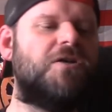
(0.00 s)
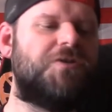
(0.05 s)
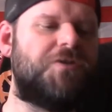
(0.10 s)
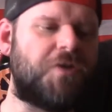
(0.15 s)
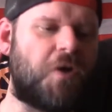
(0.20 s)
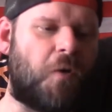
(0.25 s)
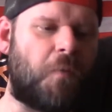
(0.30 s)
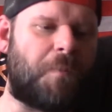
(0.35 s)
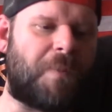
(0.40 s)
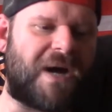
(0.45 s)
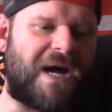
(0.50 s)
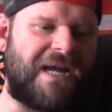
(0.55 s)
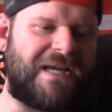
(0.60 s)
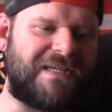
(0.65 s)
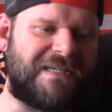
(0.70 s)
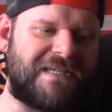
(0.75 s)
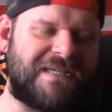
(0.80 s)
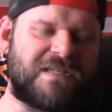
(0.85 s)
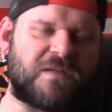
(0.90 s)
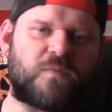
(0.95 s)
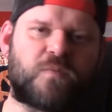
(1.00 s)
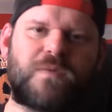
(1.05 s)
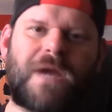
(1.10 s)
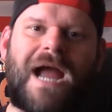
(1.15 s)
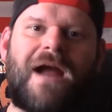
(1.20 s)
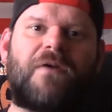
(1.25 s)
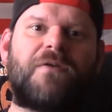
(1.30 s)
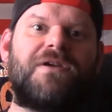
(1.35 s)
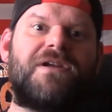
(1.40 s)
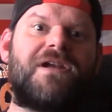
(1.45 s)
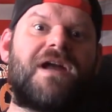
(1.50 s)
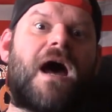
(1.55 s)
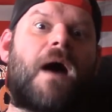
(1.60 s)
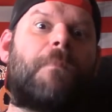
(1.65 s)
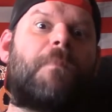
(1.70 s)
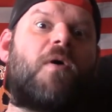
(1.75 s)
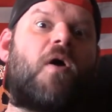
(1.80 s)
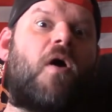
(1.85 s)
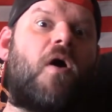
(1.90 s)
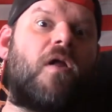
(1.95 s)
Joe Biden has rounded
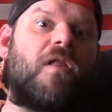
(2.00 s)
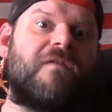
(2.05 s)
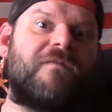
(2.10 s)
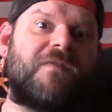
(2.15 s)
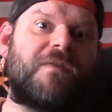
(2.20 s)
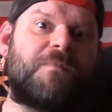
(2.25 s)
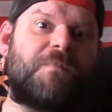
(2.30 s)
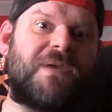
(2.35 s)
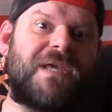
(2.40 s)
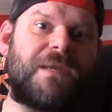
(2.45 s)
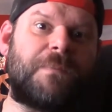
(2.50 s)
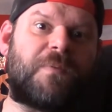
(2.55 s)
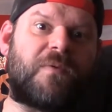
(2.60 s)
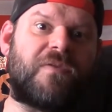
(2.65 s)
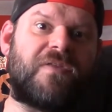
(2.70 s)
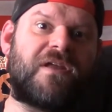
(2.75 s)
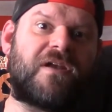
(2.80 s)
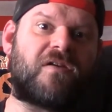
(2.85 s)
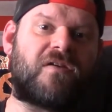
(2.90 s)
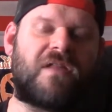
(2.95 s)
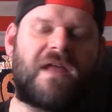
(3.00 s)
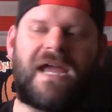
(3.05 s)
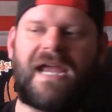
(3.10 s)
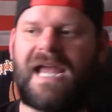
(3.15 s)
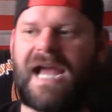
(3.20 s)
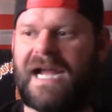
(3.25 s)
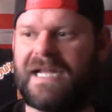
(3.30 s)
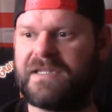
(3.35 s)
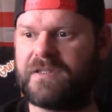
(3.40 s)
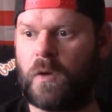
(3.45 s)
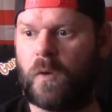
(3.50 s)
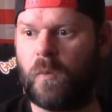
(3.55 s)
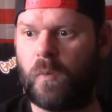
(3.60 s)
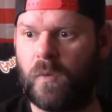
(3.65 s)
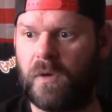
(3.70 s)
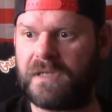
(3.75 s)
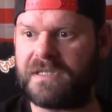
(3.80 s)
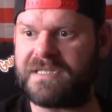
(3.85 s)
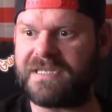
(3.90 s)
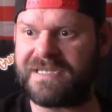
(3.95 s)
up all of the people that are like, I don't
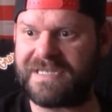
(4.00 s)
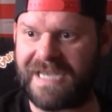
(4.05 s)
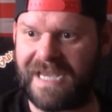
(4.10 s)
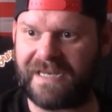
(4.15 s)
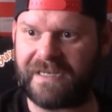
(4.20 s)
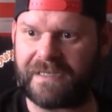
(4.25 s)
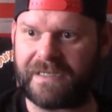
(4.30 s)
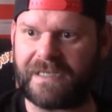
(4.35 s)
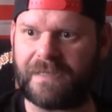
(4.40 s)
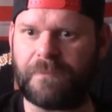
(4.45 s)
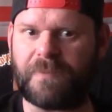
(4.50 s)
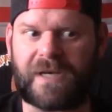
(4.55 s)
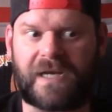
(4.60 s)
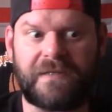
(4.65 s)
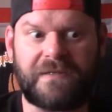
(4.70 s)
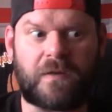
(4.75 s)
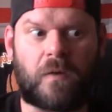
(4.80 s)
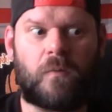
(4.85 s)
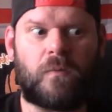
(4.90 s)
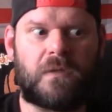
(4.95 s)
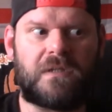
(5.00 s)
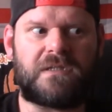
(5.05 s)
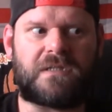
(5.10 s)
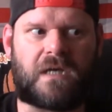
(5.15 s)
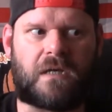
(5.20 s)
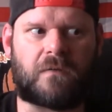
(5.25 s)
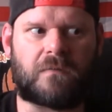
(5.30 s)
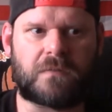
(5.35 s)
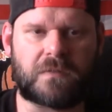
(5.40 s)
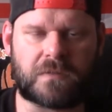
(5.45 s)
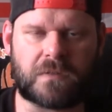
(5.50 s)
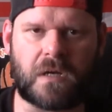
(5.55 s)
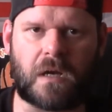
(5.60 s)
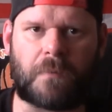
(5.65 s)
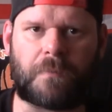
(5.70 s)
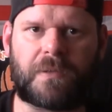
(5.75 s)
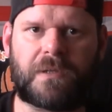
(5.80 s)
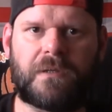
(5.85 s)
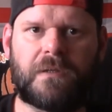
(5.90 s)
want insanity, but I don't want Donald Trump.